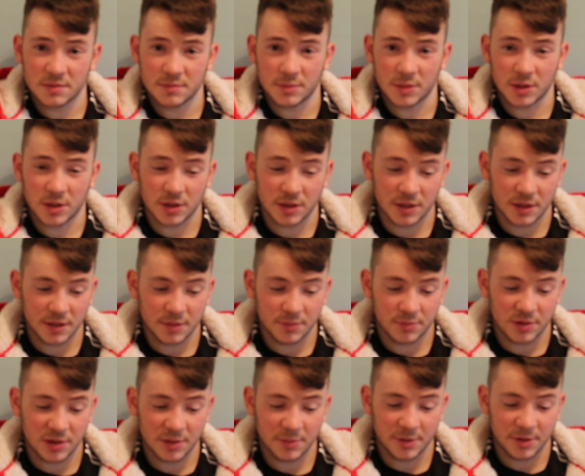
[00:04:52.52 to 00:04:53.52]
my
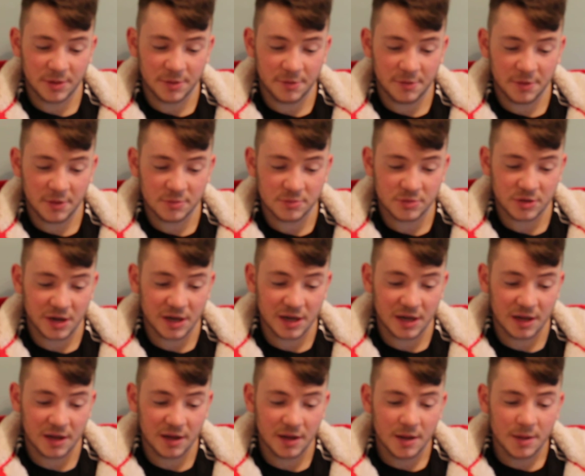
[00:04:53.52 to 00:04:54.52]
preliminary film
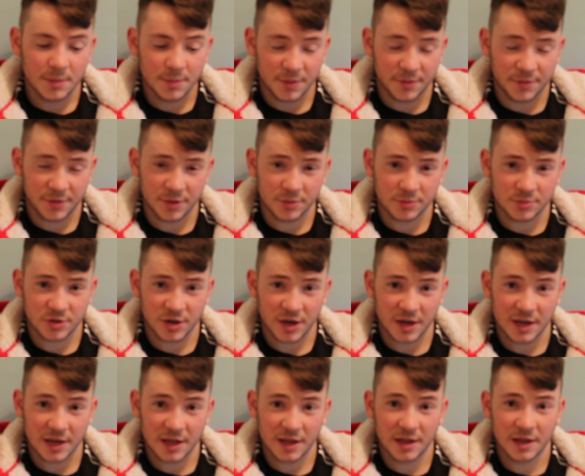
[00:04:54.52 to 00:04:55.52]
trailer,
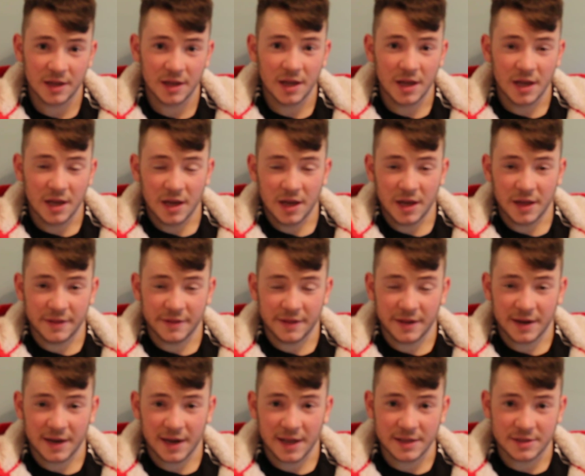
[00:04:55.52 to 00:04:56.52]
and
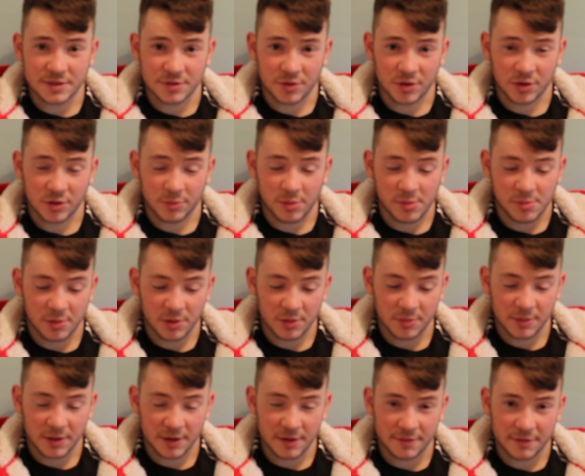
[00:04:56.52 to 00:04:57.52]
then later on I'll be
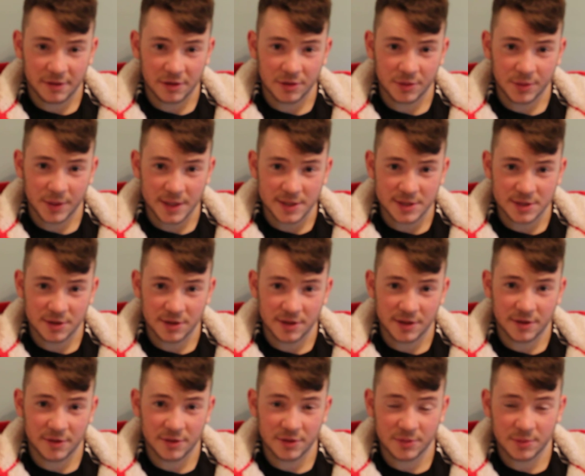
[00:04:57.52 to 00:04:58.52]
putting my evaluation on
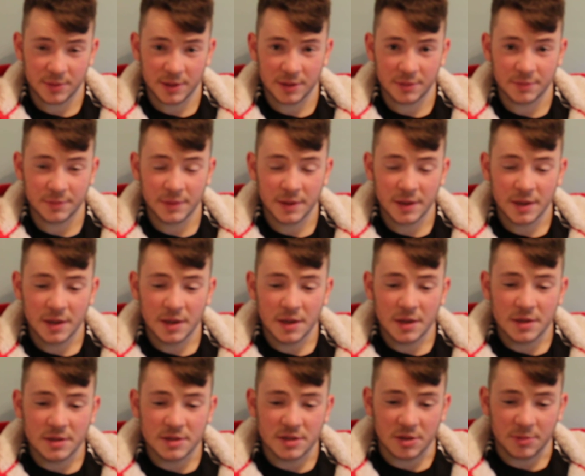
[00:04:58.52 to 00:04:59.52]
there as well.
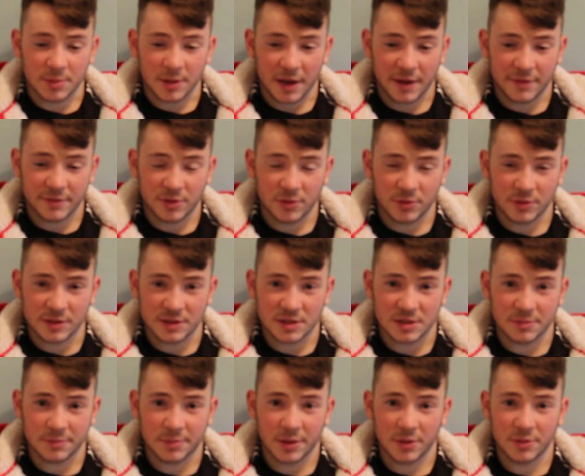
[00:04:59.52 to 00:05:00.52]
So by having all these
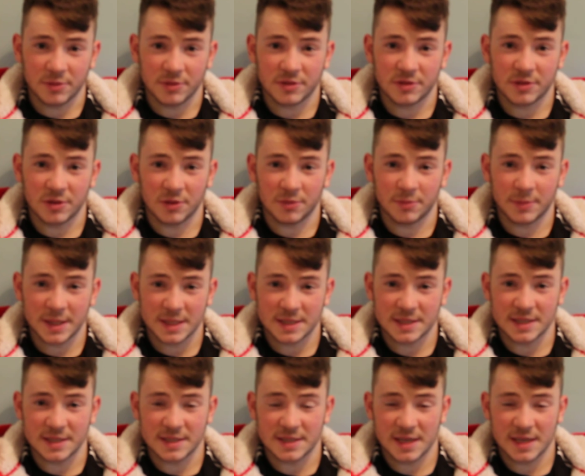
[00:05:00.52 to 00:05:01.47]
components sort of mixed in